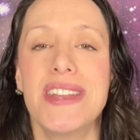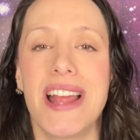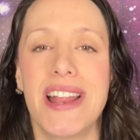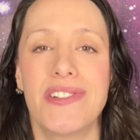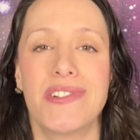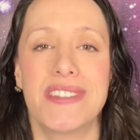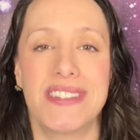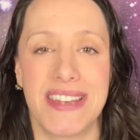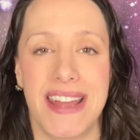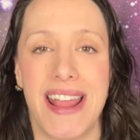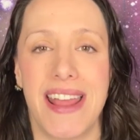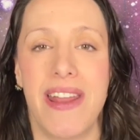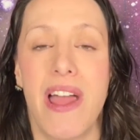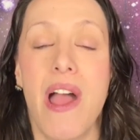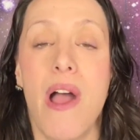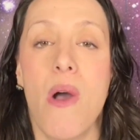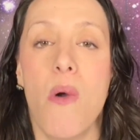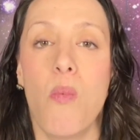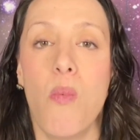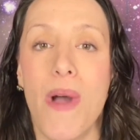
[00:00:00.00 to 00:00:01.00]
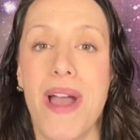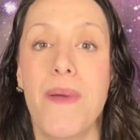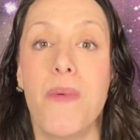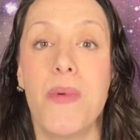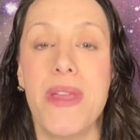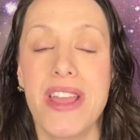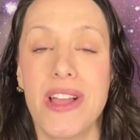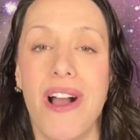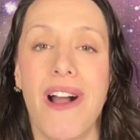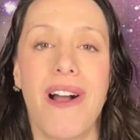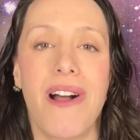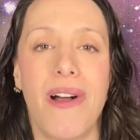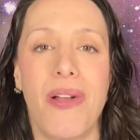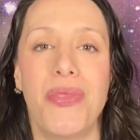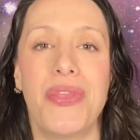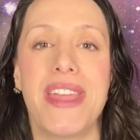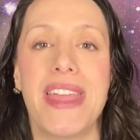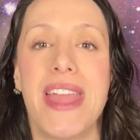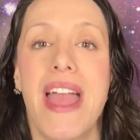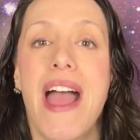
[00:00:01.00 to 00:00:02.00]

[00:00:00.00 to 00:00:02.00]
to understand what we call the